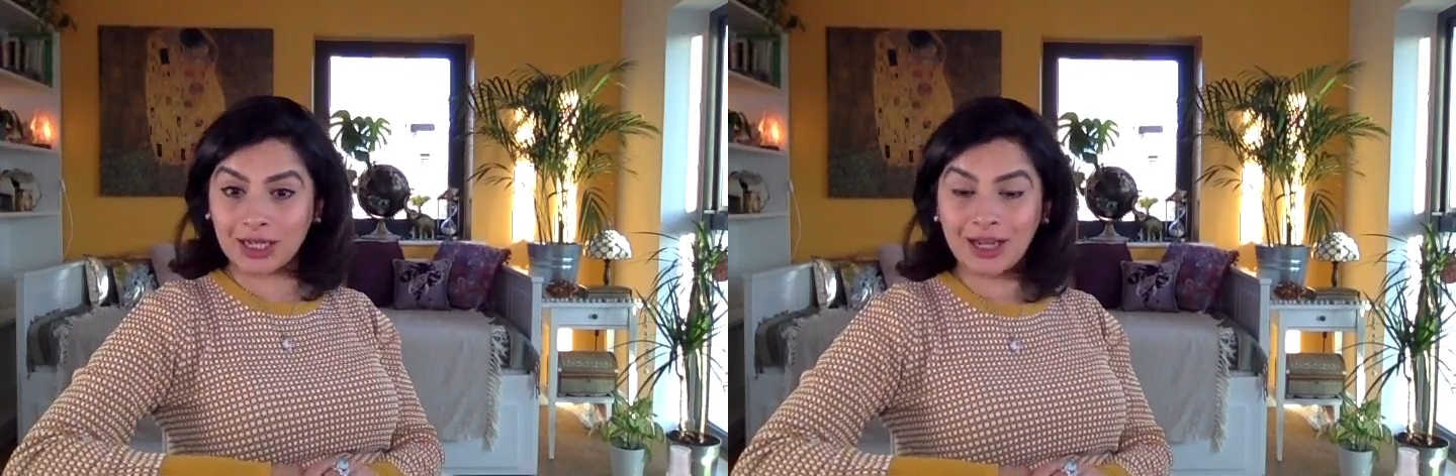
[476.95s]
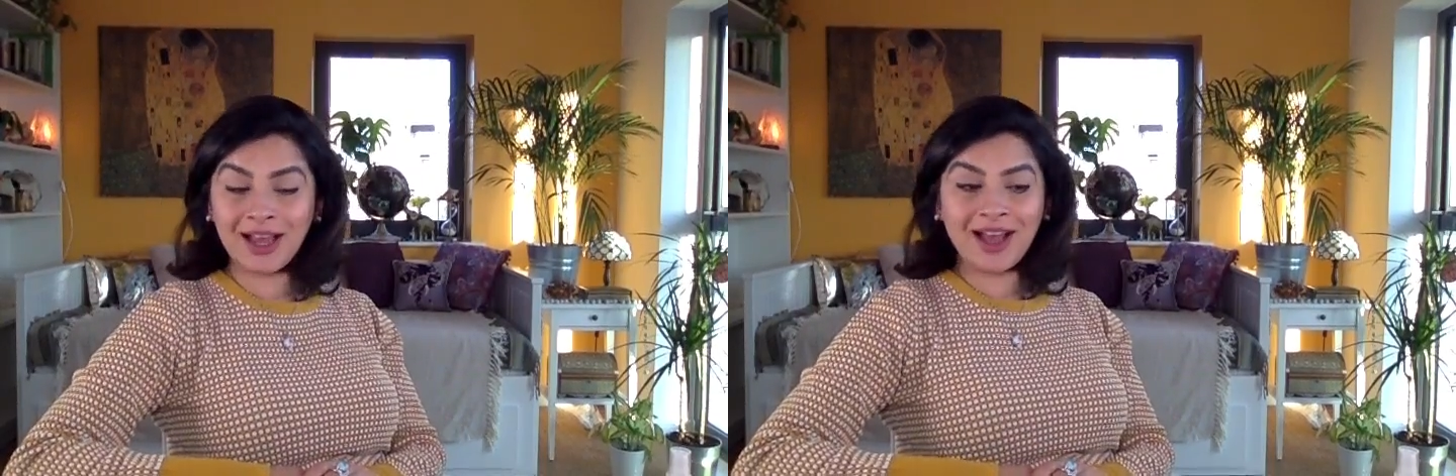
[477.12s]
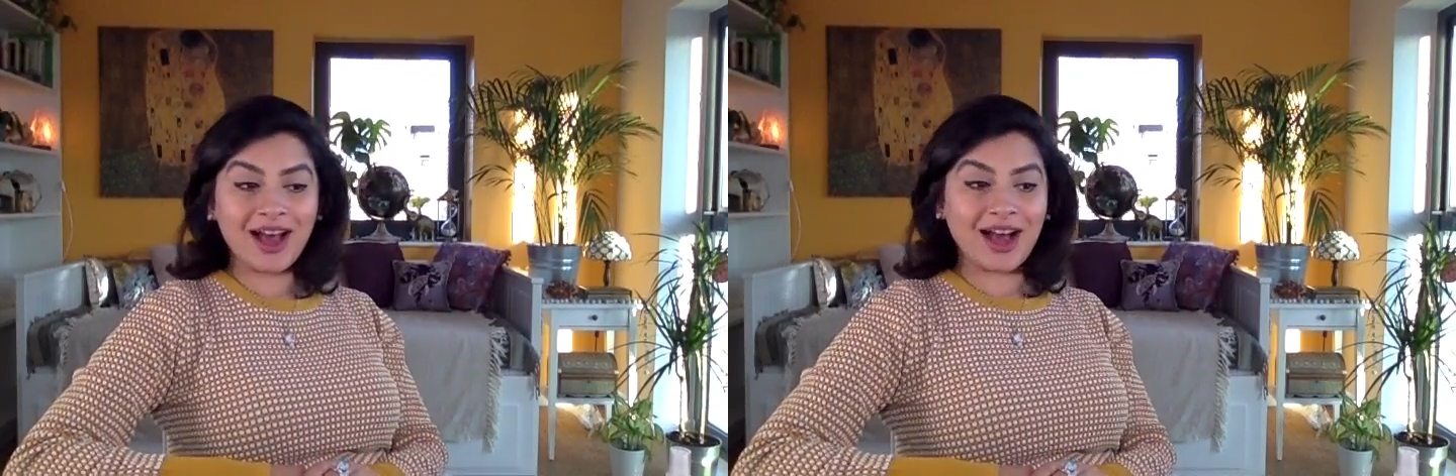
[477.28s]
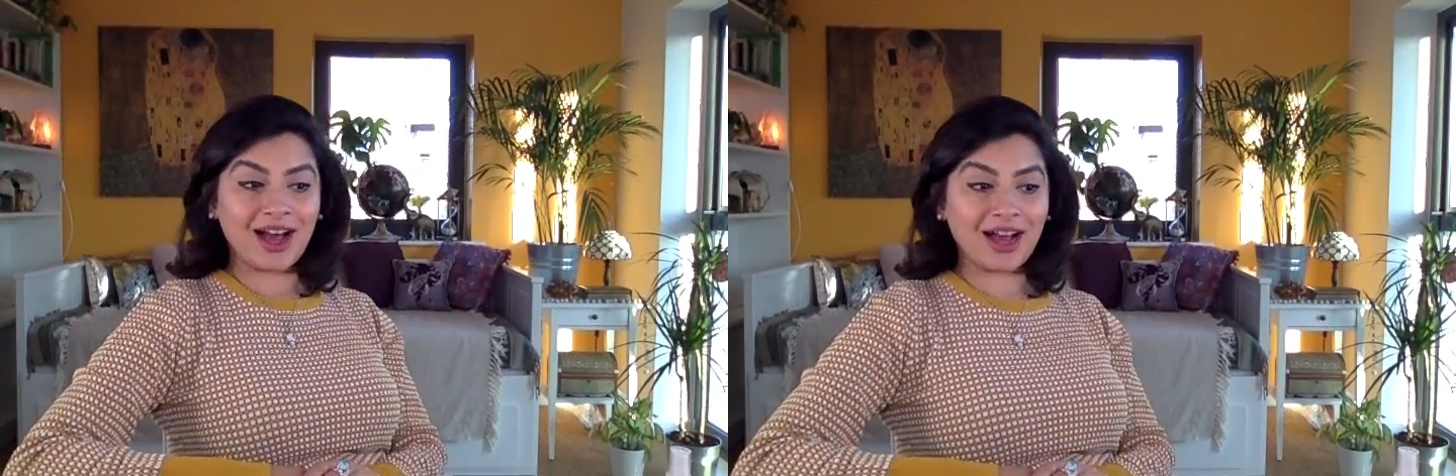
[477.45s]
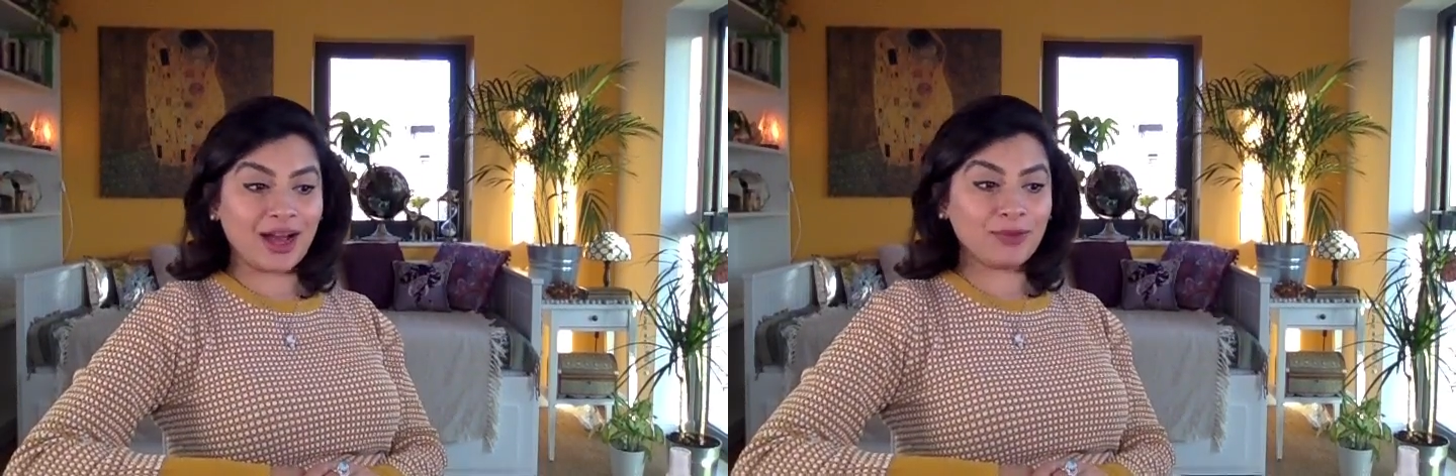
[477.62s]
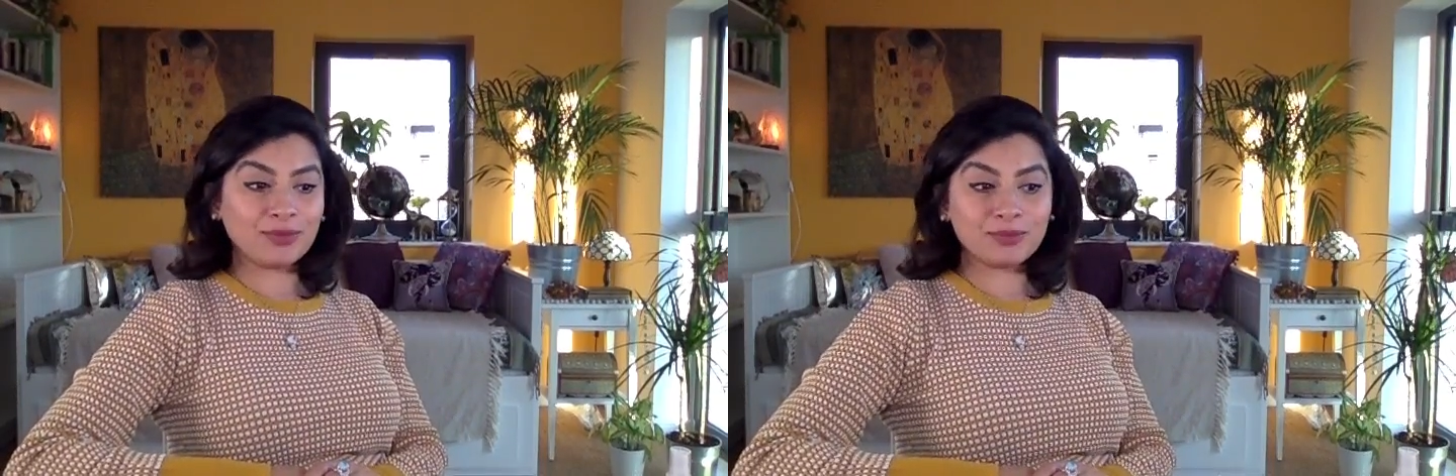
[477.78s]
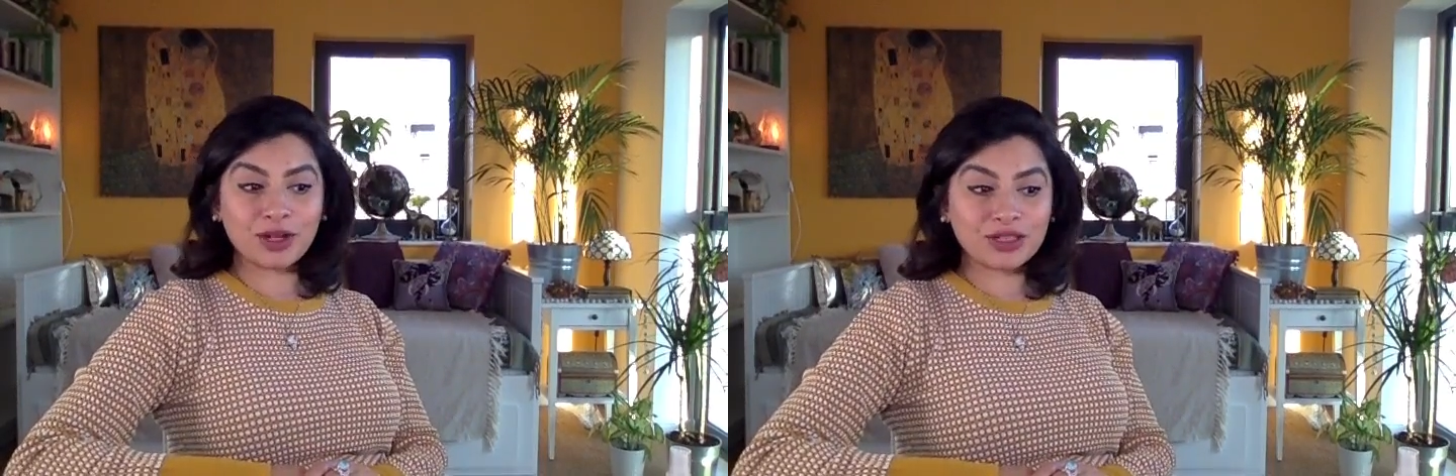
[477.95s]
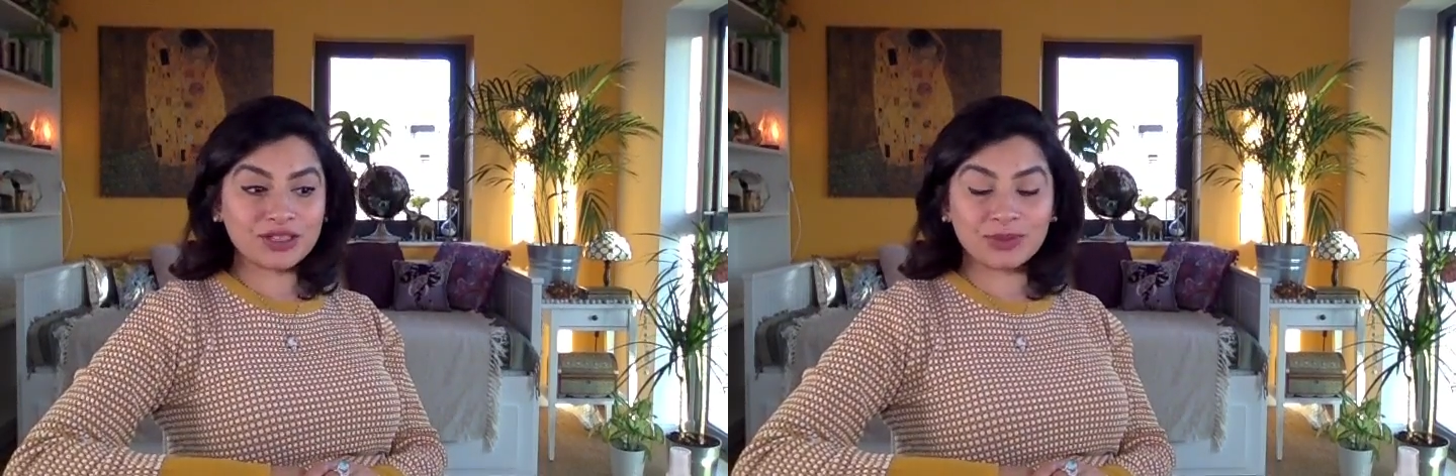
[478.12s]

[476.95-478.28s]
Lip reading: And I'm not